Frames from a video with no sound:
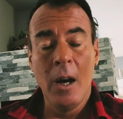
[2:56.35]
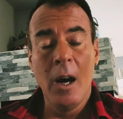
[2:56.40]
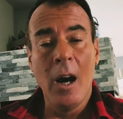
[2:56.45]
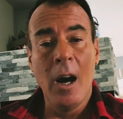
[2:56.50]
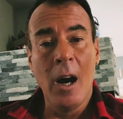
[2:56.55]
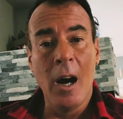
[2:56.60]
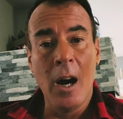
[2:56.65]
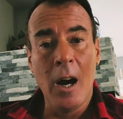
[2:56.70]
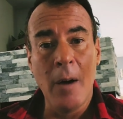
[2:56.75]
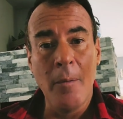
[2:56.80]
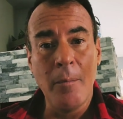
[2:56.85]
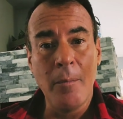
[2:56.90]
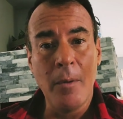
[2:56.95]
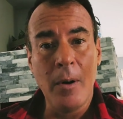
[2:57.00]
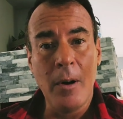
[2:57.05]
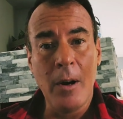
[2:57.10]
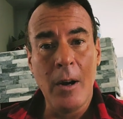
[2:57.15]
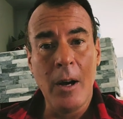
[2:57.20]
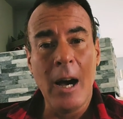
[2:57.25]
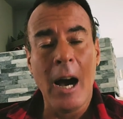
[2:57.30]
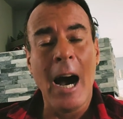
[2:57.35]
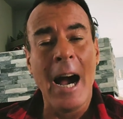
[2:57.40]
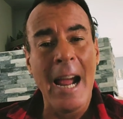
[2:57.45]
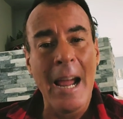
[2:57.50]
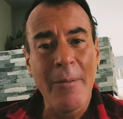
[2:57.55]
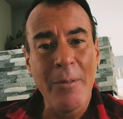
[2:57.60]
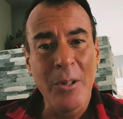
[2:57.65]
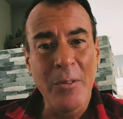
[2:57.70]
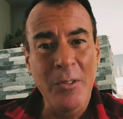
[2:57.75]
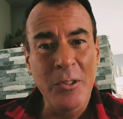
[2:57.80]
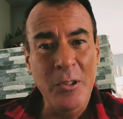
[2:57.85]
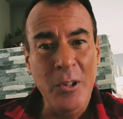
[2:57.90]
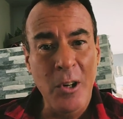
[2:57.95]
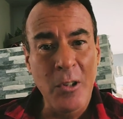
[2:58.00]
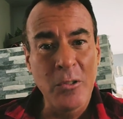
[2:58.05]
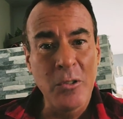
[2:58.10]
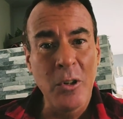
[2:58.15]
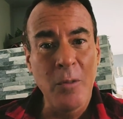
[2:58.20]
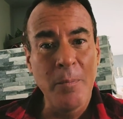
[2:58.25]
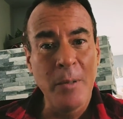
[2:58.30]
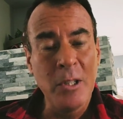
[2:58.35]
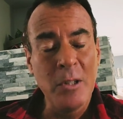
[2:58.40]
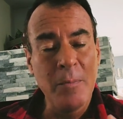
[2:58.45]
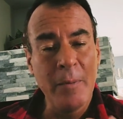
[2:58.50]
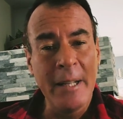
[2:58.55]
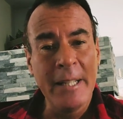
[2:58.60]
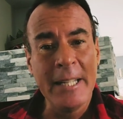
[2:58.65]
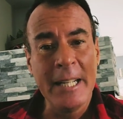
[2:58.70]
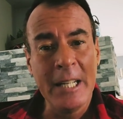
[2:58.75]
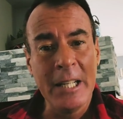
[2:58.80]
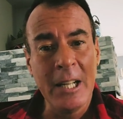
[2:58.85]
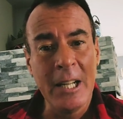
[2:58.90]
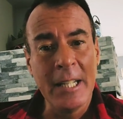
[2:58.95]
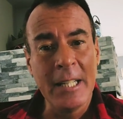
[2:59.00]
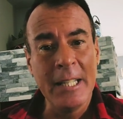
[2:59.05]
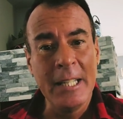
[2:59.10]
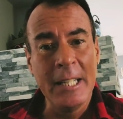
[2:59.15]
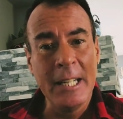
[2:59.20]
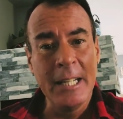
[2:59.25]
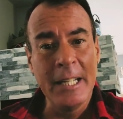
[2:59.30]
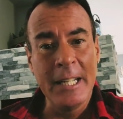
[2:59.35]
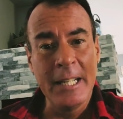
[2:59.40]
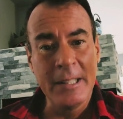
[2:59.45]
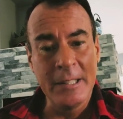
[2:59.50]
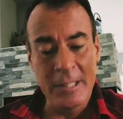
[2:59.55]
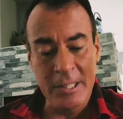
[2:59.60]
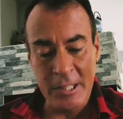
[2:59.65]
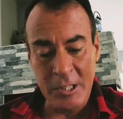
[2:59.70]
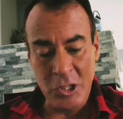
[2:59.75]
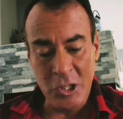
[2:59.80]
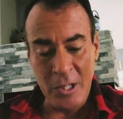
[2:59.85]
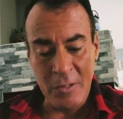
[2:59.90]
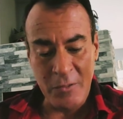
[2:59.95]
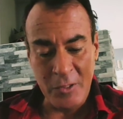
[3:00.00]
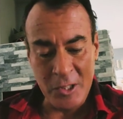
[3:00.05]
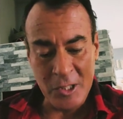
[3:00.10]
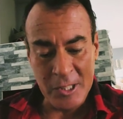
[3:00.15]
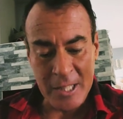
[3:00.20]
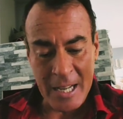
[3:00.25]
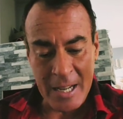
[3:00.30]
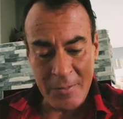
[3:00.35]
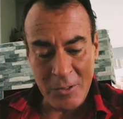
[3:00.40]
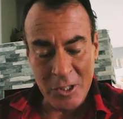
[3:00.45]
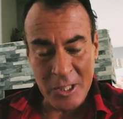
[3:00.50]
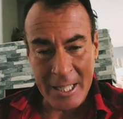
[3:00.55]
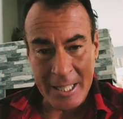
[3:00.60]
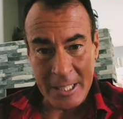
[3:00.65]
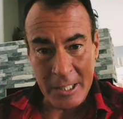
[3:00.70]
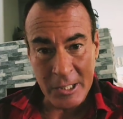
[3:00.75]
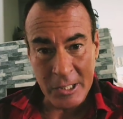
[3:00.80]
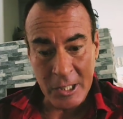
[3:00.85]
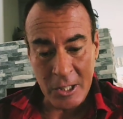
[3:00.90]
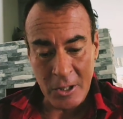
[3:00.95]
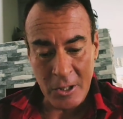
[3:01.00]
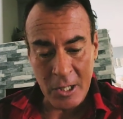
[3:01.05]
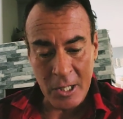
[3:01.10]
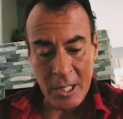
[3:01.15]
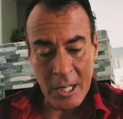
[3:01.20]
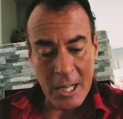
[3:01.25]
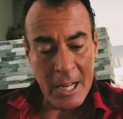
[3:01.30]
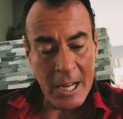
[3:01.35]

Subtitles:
I haven't even talked to him, but you might get lucky and get the Chief of Staff, Secretary,